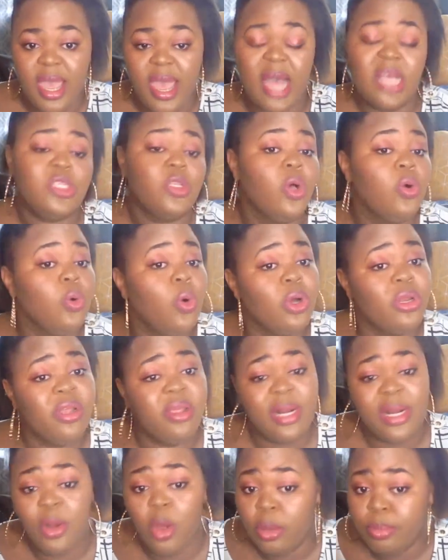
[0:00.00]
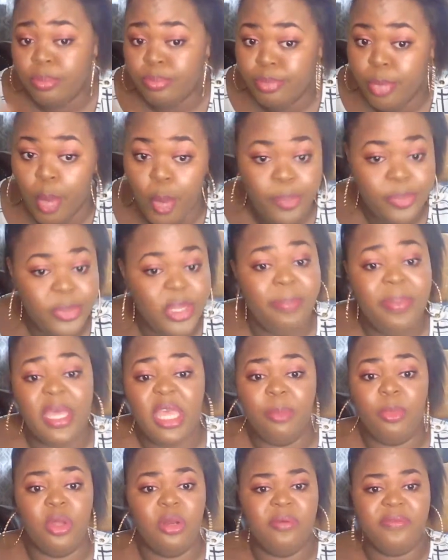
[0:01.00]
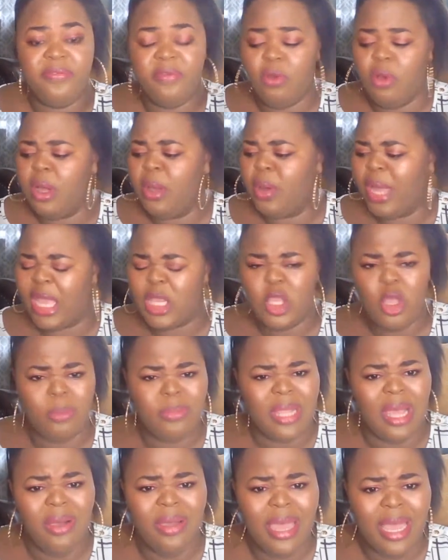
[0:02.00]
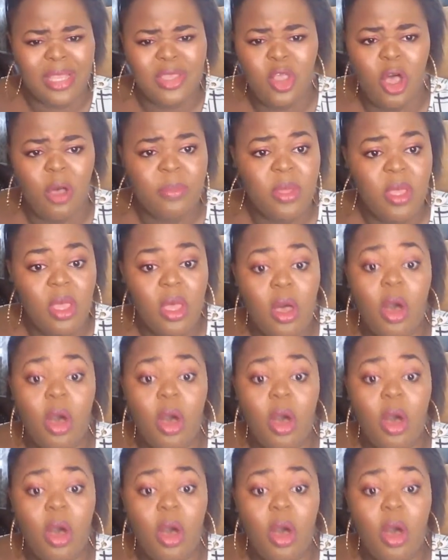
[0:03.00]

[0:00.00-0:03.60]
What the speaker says: As uncle on the glove, boop, they pick him on the floor. Get up now, get up.